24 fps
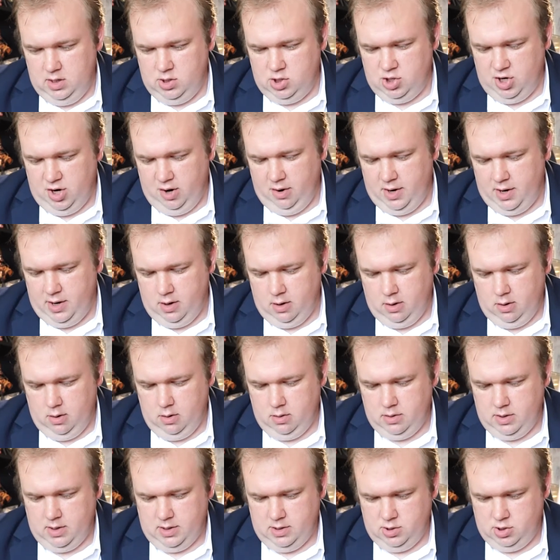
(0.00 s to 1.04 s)
chair here
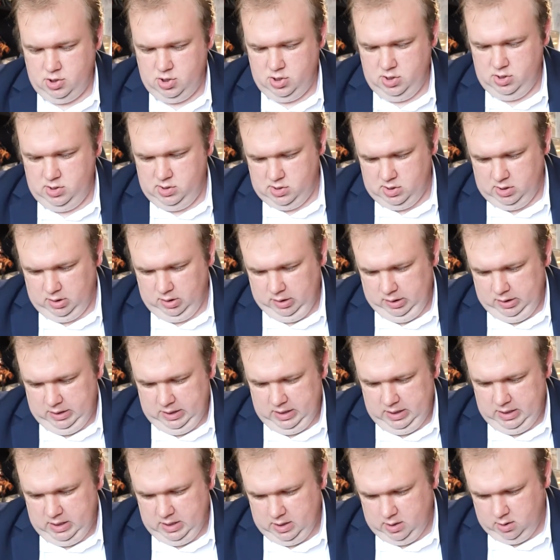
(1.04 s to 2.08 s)
that she's
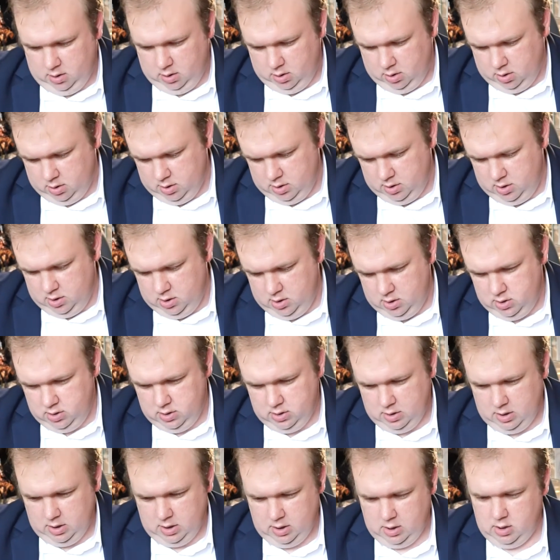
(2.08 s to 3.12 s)
leaning on
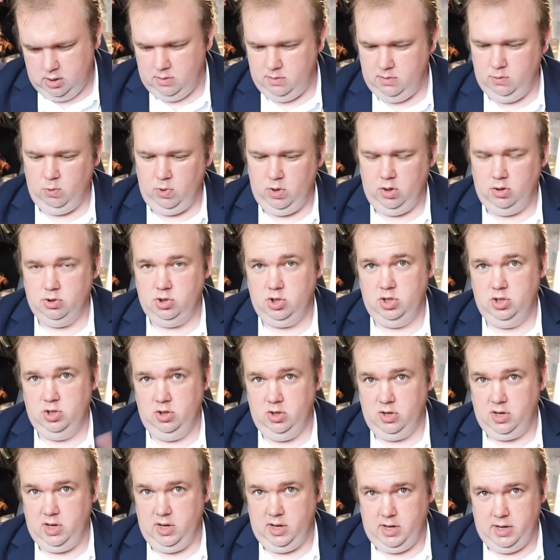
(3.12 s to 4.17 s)
while she's
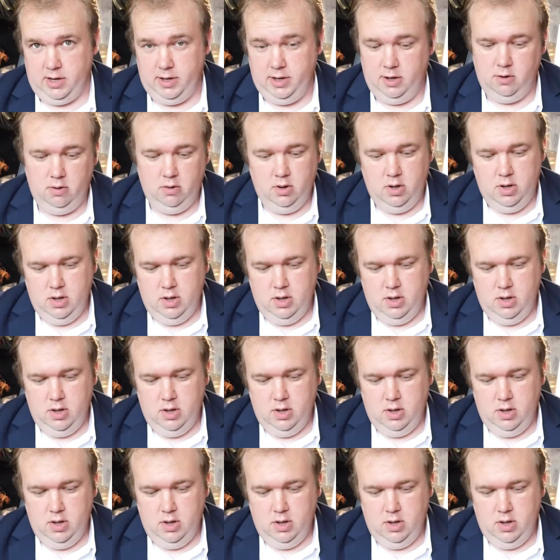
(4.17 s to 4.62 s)
looking at you